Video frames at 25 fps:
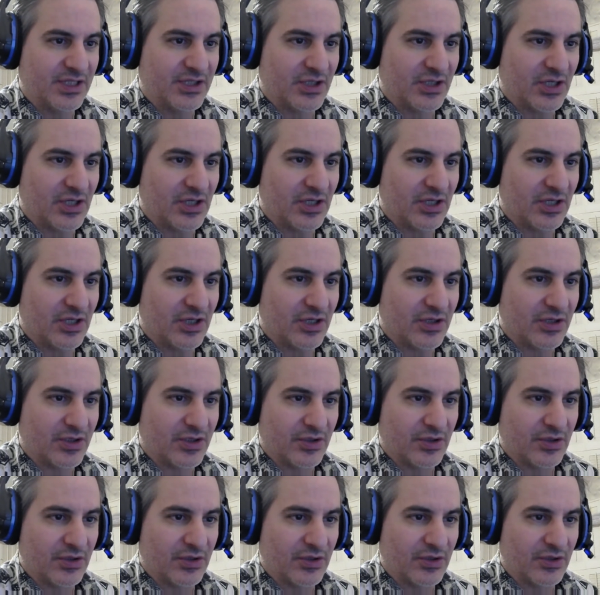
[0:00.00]
Dog.
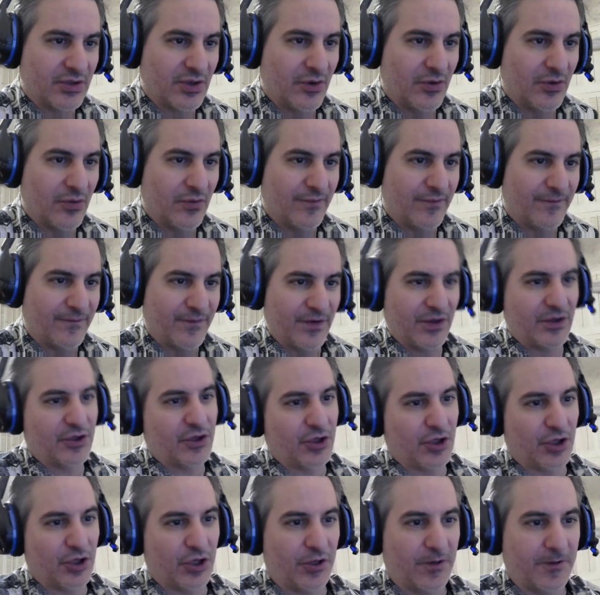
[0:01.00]
Go
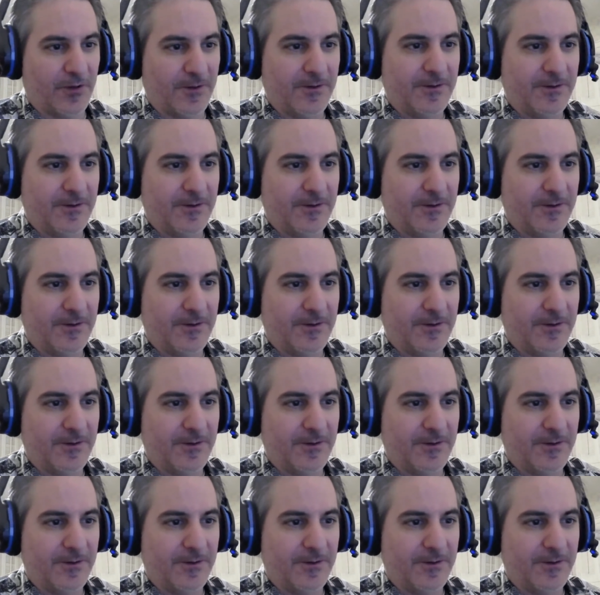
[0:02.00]
figure.